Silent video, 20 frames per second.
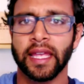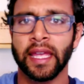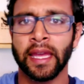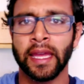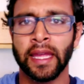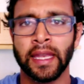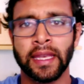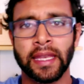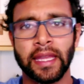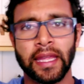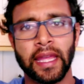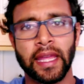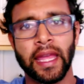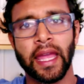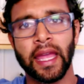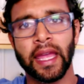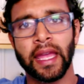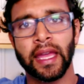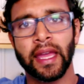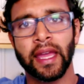And
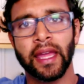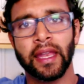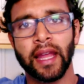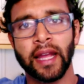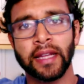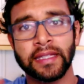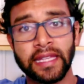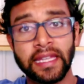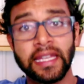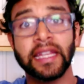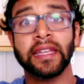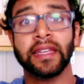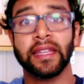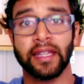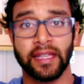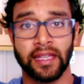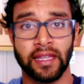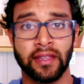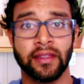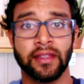I did it
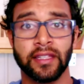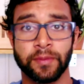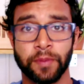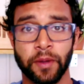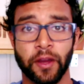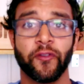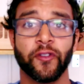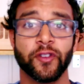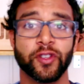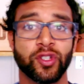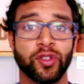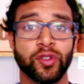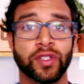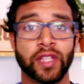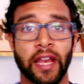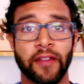in these barefoot shoes,